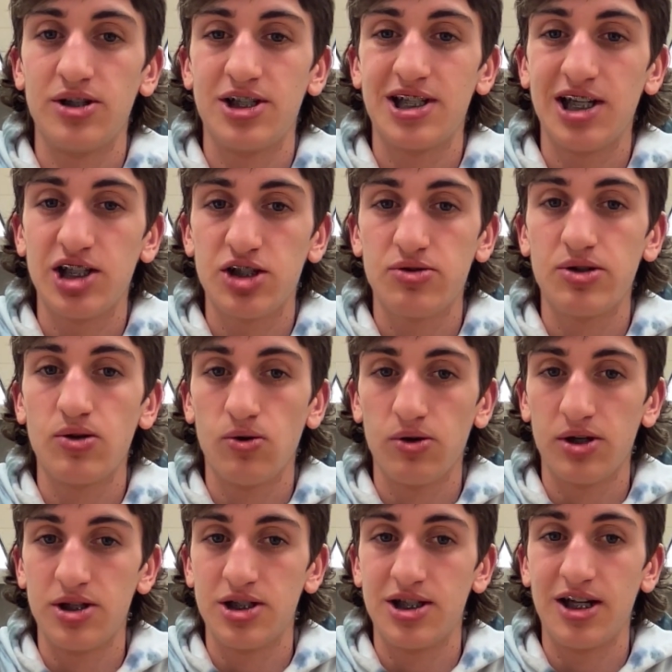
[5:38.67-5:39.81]
sensory
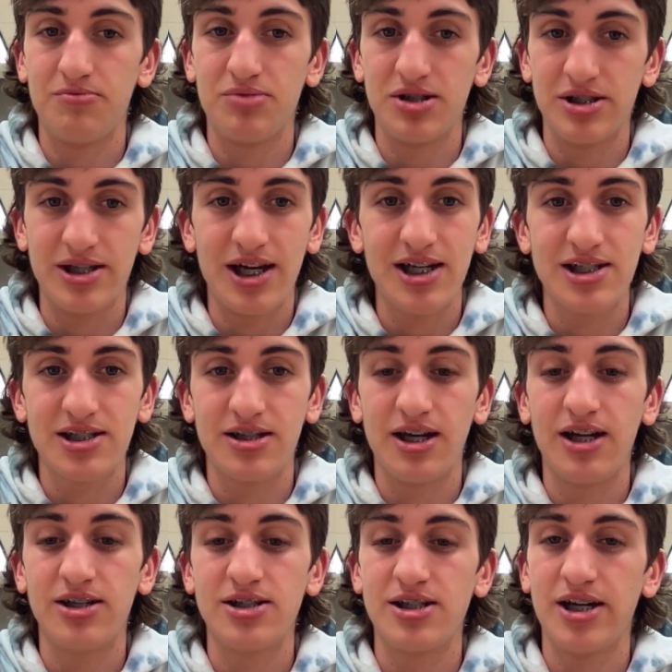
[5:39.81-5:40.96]
organs that it possessed
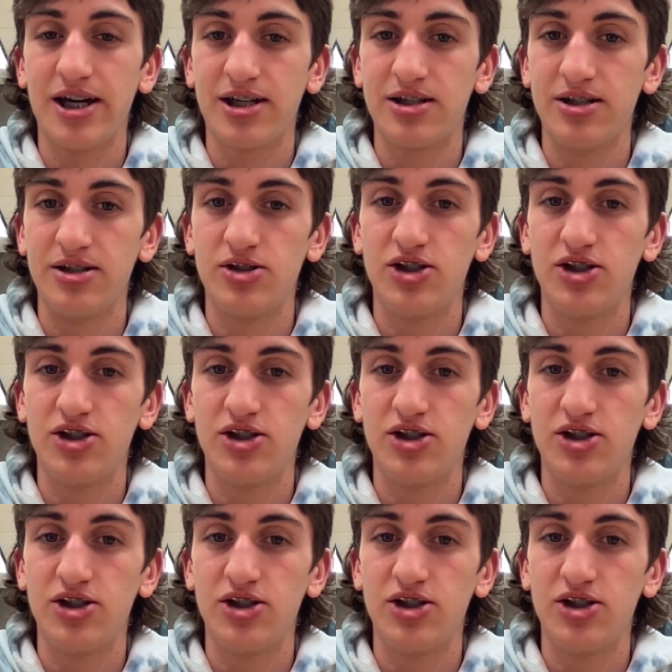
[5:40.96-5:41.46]
that detected